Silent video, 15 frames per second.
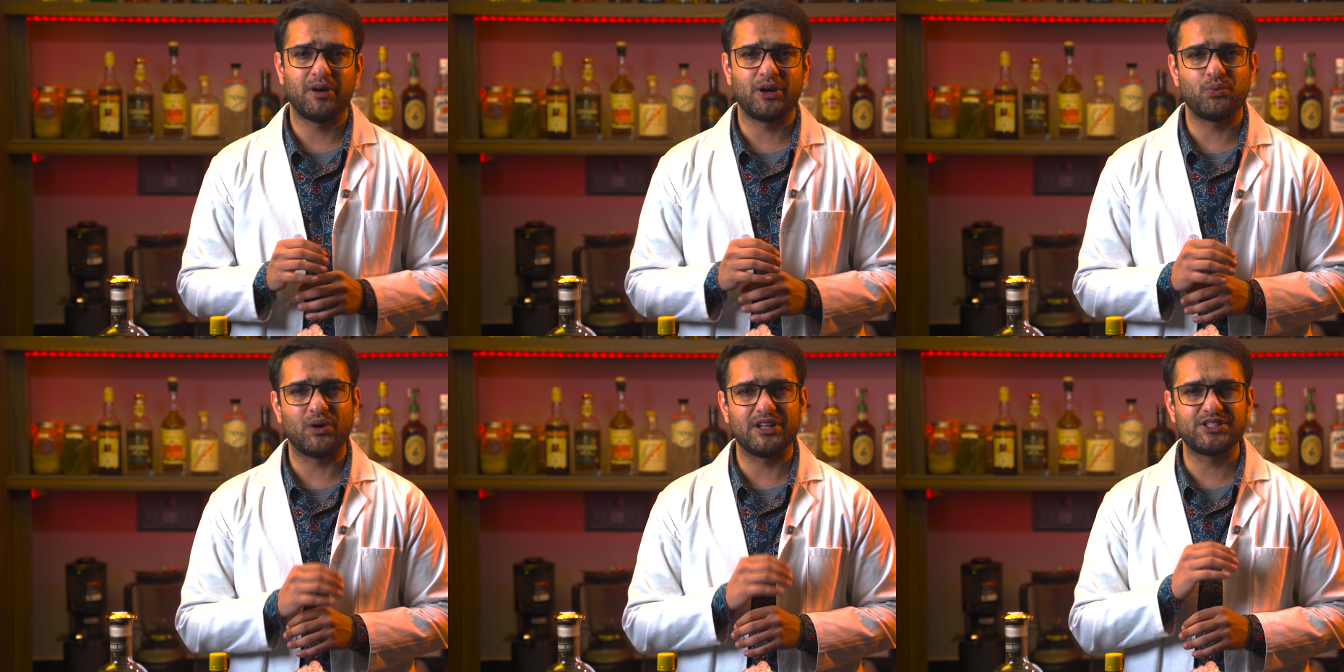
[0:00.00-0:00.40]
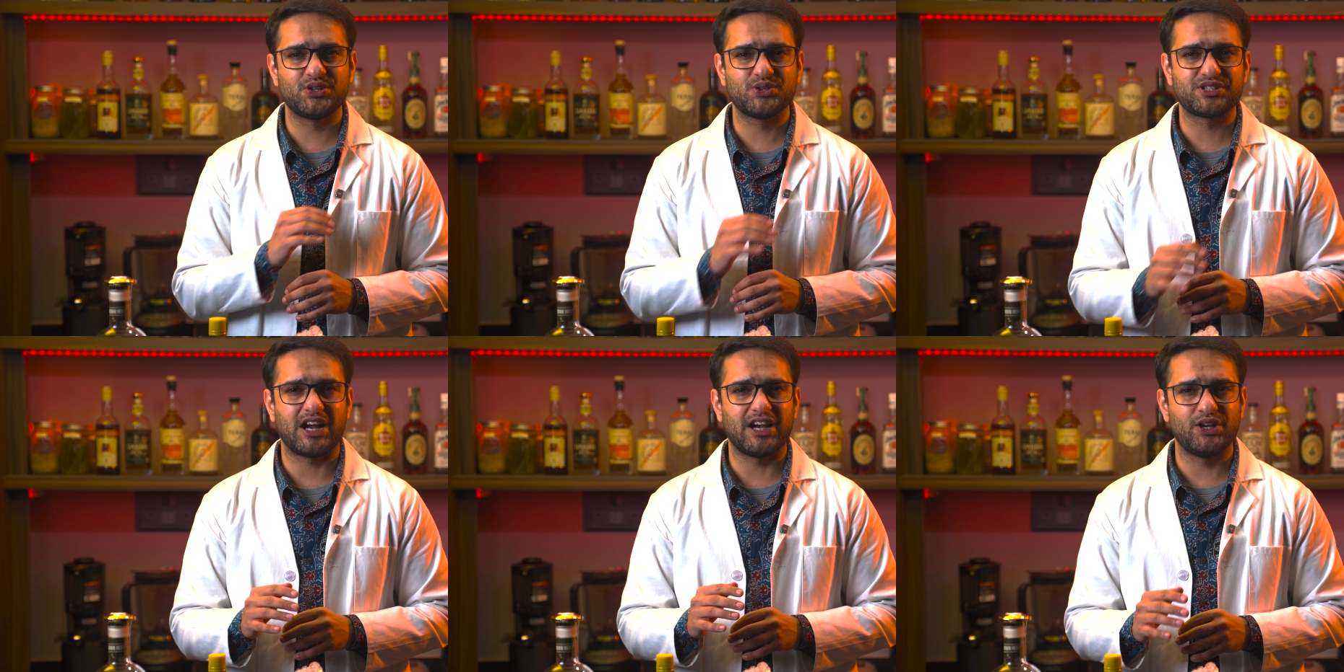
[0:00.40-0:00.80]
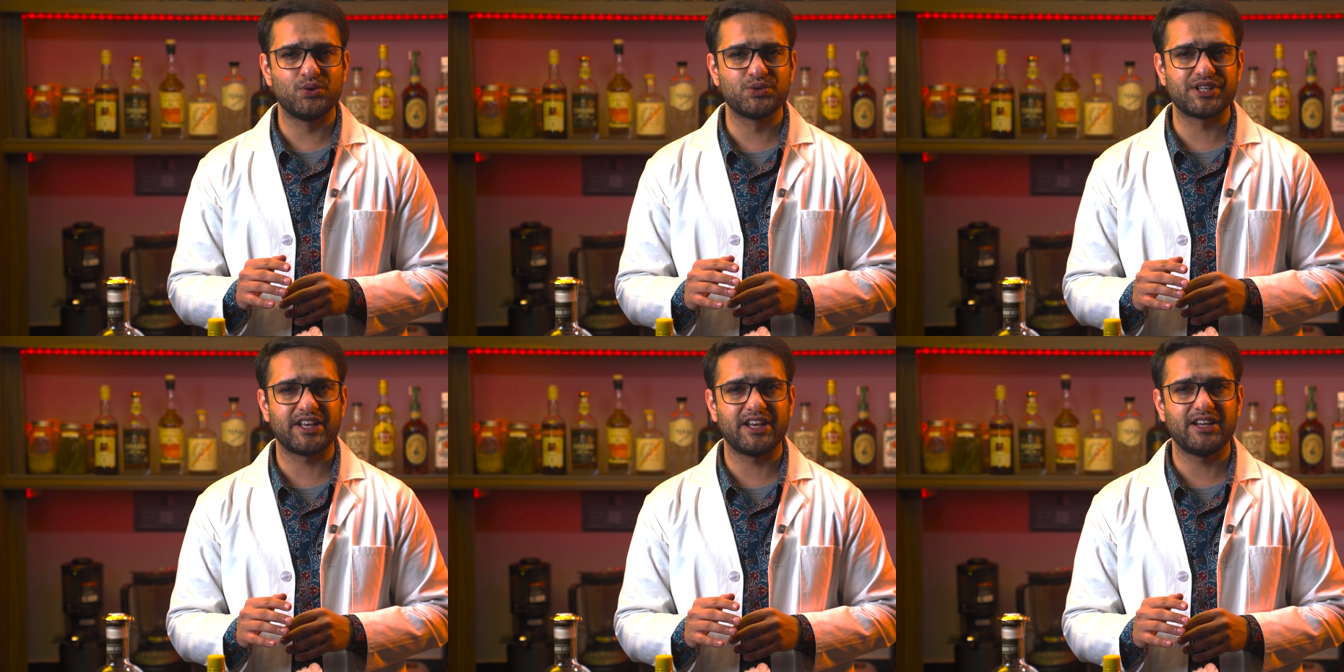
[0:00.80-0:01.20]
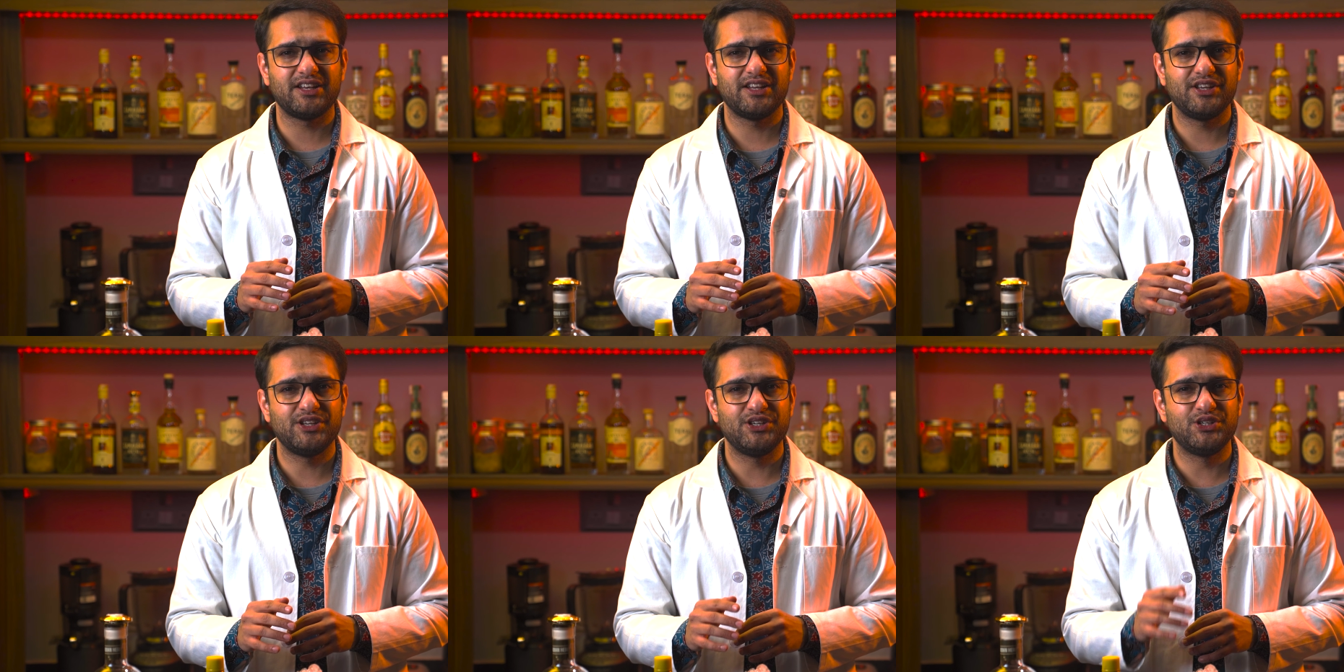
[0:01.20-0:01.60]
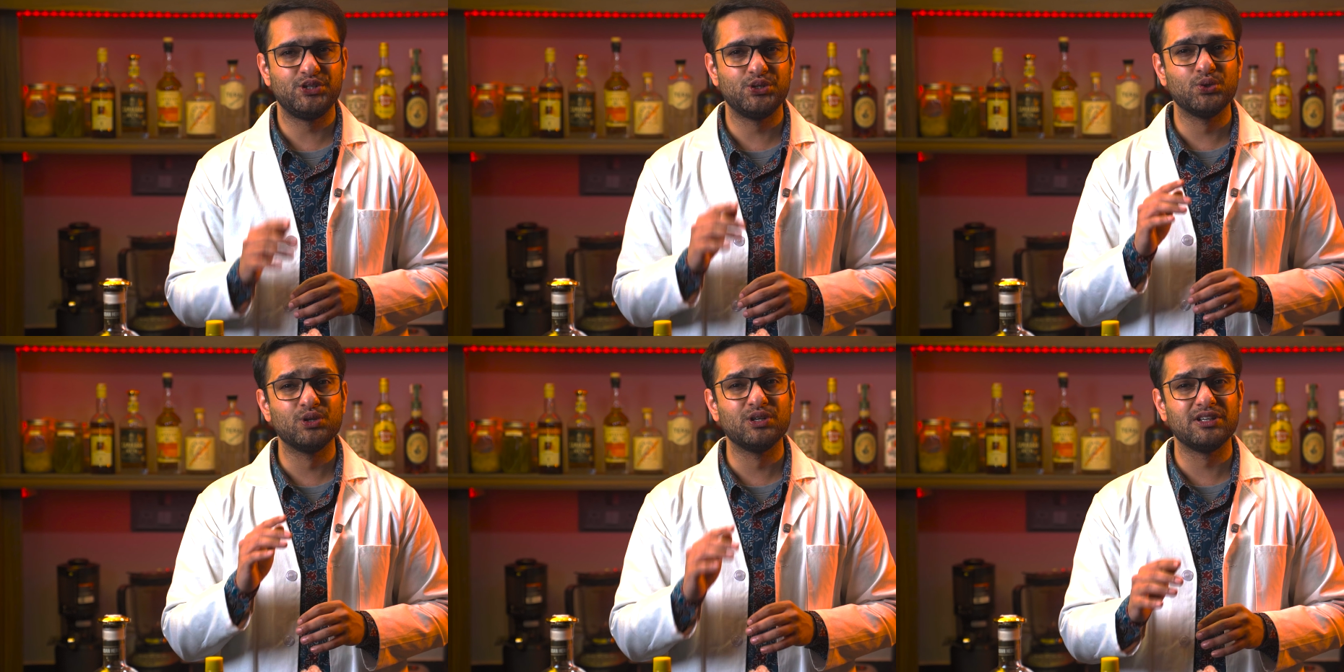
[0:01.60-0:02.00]
But once you start using it,
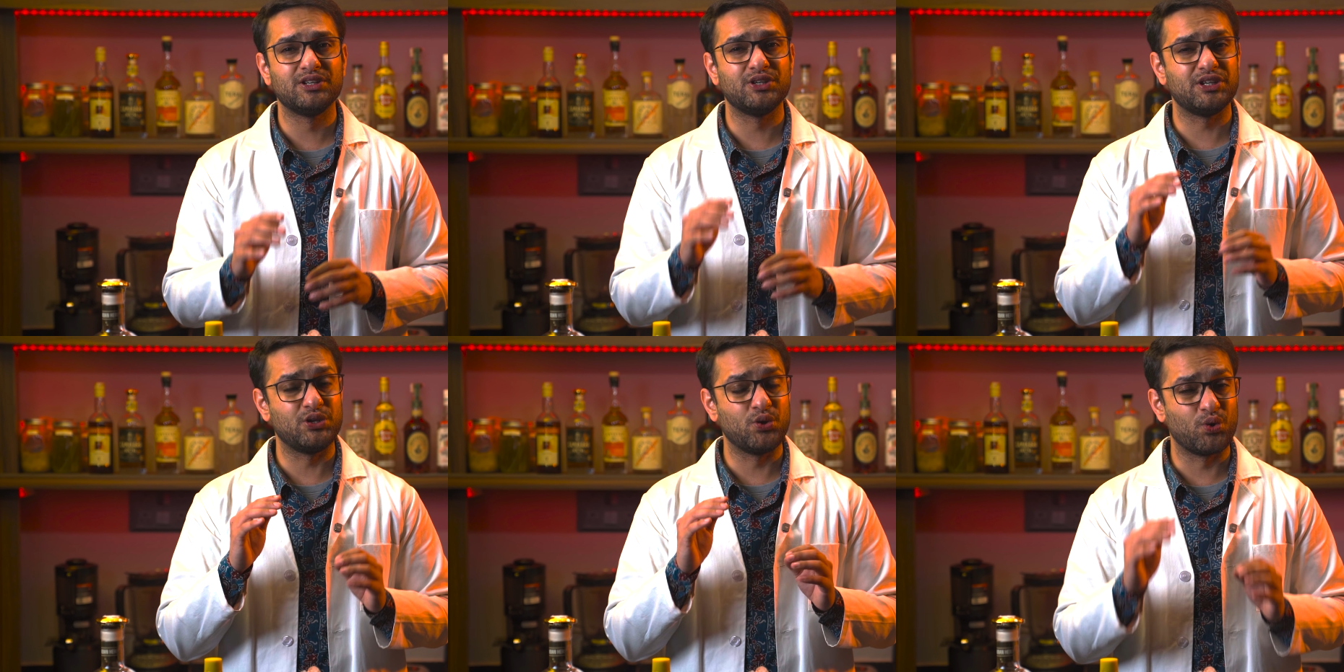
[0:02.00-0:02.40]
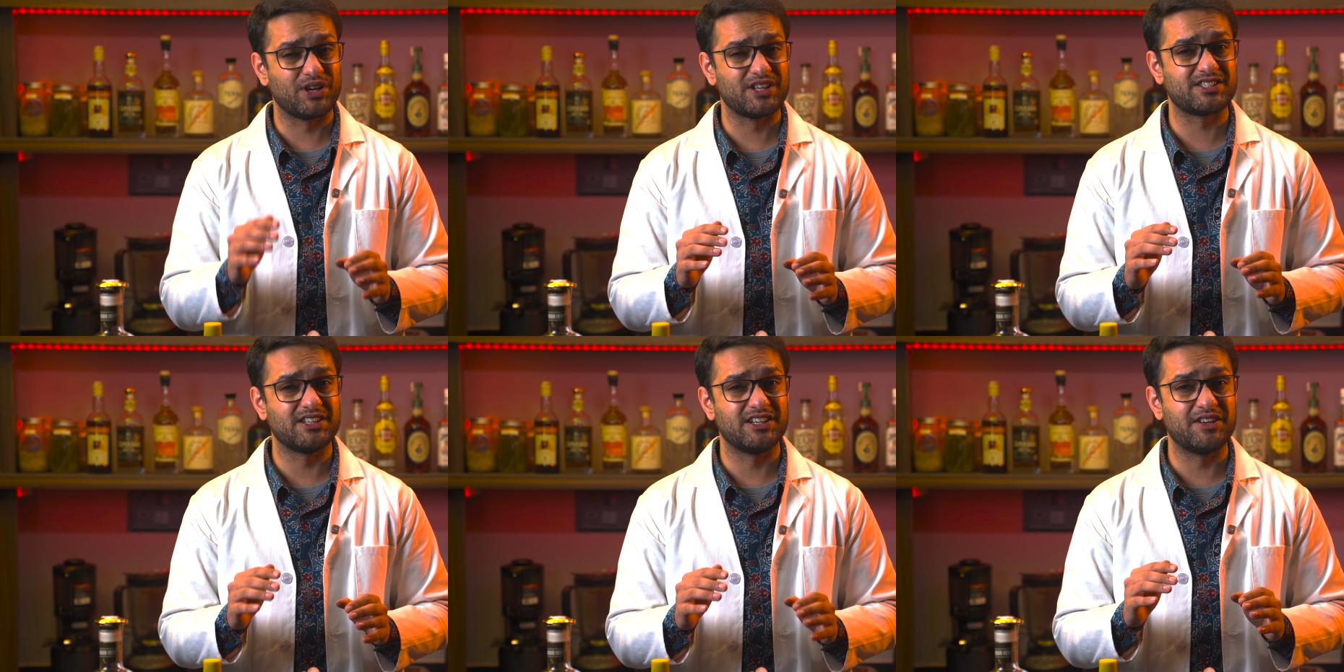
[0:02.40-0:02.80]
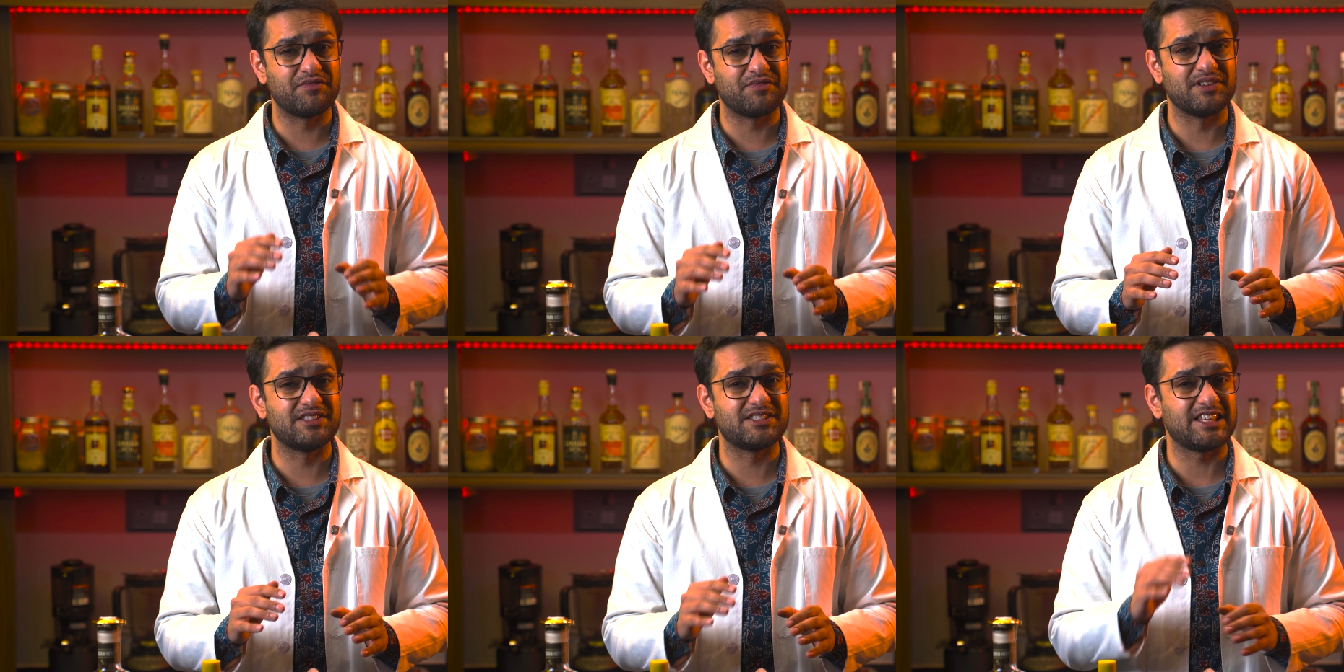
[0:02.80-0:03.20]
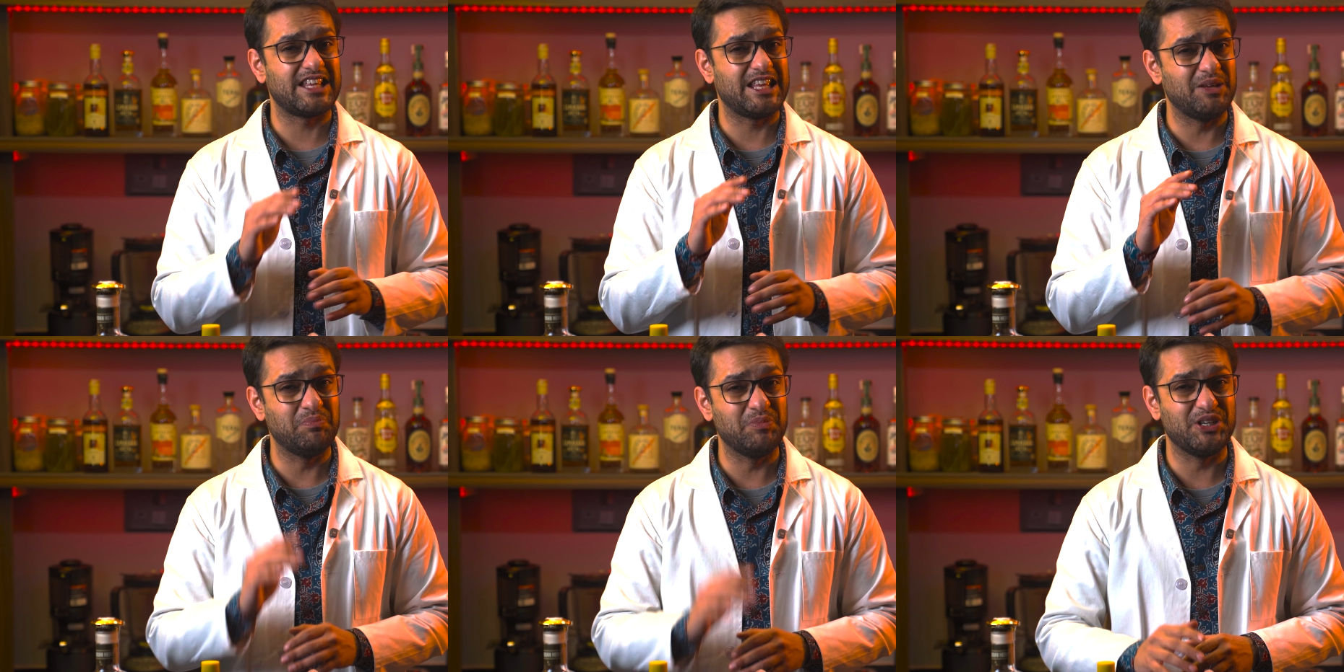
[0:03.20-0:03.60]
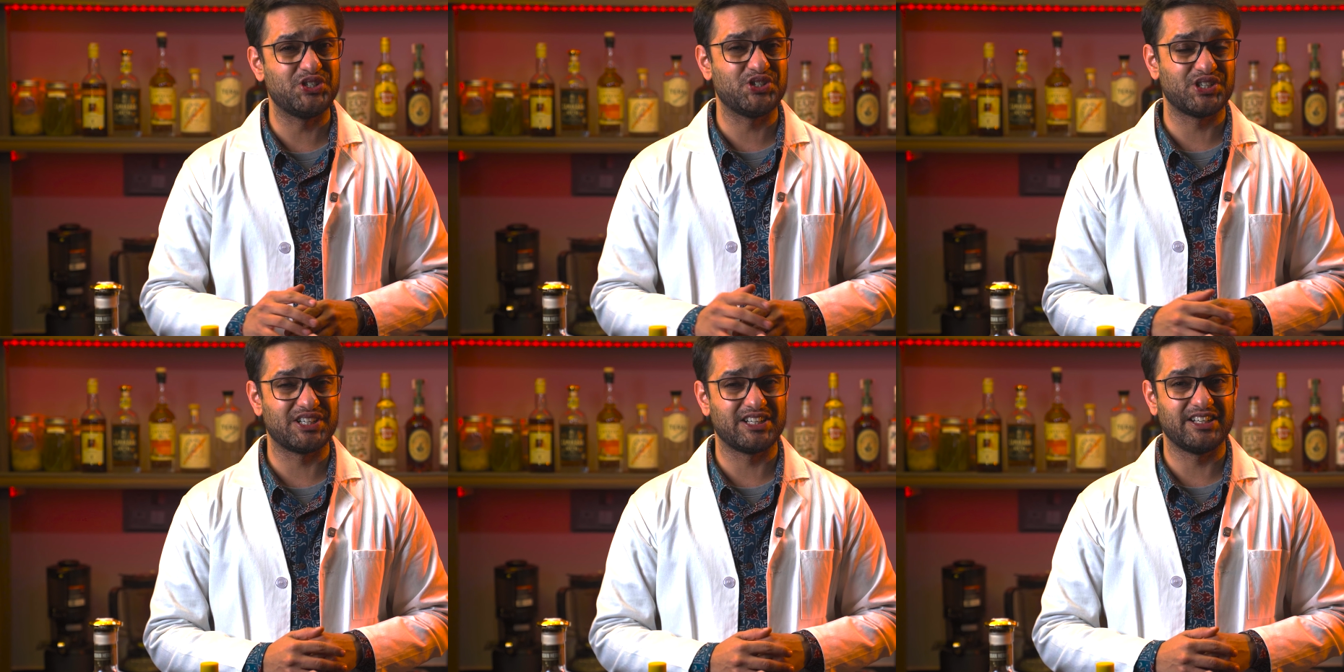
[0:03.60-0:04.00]
you'll notice the difference
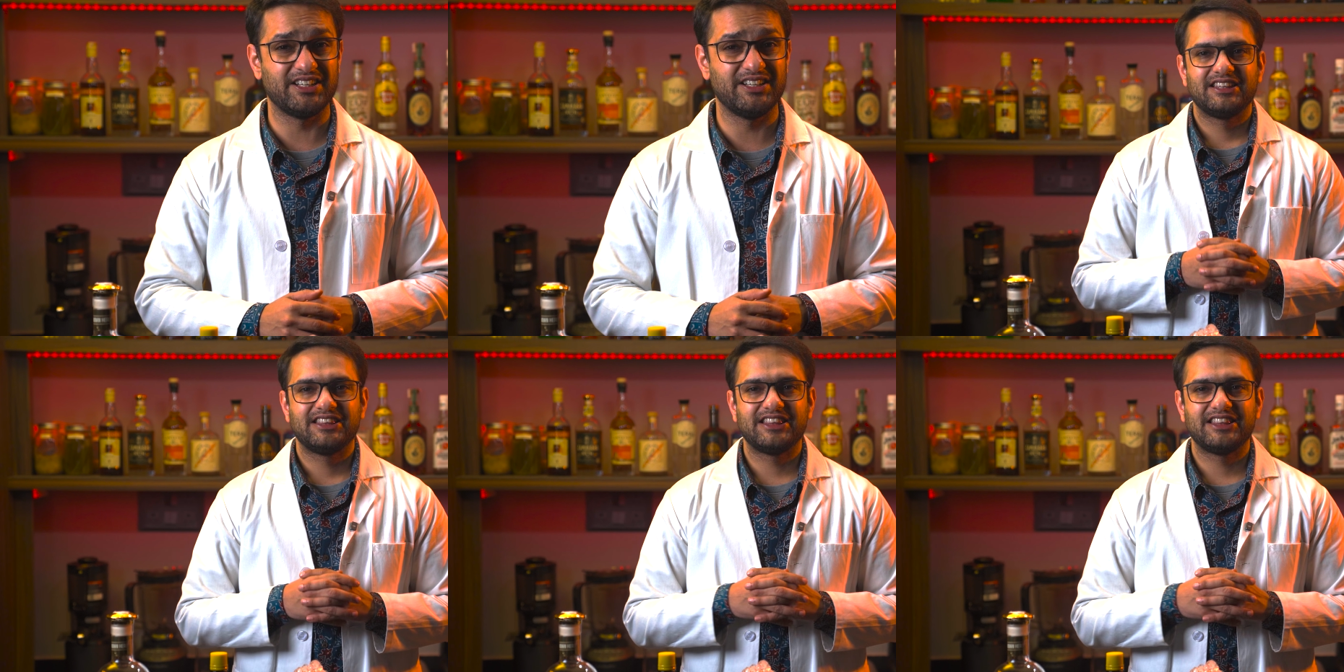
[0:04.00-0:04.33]
immediately.